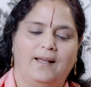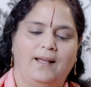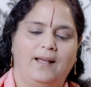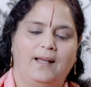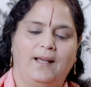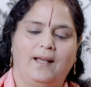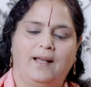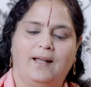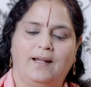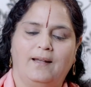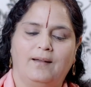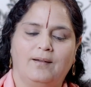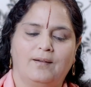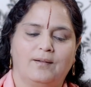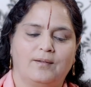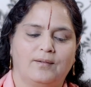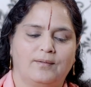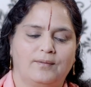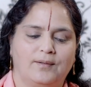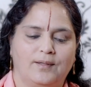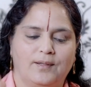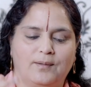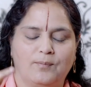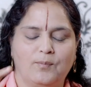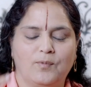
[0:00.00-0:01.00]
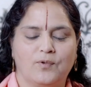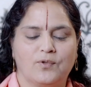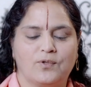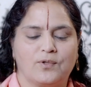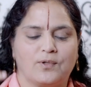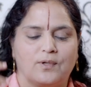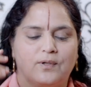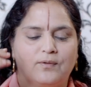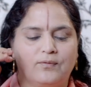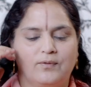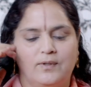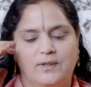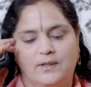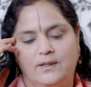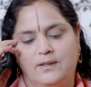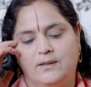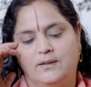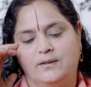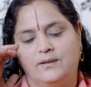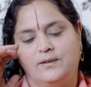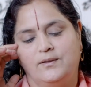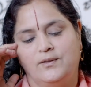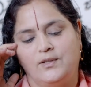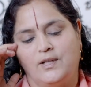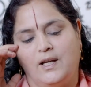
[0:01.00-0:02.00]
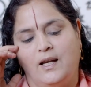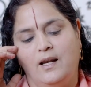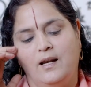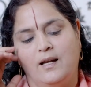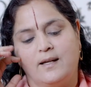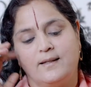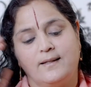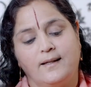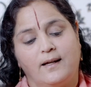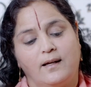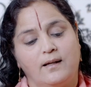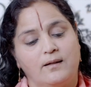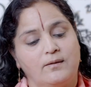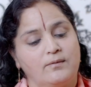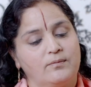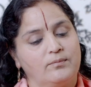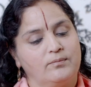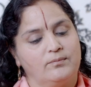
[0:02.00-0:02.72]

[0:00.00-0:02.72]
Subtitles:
And most of the chelas are,